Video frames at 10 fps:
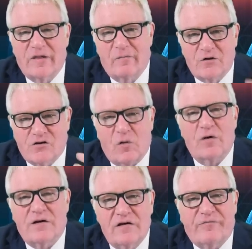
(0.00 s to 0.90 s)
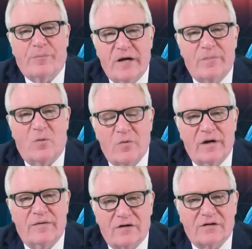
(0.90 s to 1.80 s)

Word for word: The majority of people in this